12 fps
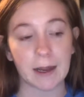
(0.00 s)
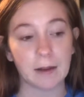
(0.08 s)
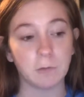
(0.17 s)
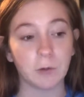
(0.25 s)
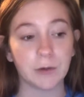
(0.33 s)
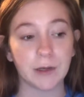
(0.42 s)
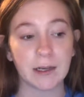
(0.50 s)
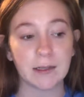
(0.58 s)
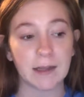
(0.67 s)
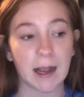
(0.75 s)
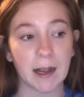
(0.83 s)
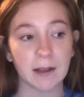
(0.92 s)
I'm
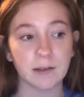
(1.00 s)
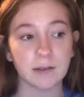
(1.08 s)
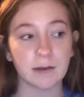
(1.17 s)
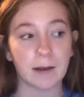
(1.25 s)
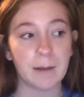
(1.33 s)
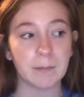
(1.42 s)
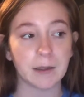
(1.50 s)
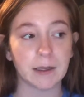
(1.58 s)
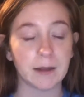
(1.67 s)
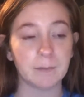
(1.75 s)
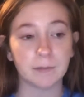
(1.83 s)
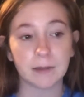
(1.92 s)
worried that I'm
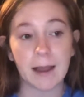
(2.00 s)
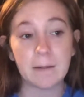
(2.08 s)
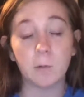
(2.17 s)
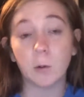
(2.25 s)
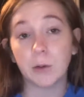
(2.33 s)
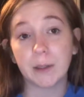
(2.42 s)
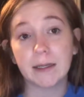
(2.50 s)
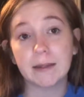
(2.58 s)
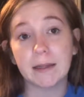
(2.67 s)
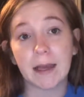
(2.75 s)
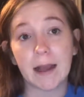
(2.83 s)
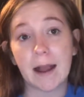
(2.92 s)

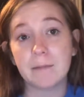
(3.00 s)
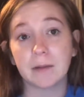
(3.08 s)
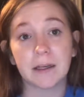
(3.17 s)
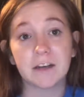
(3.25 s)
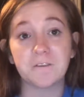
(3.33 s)
gonna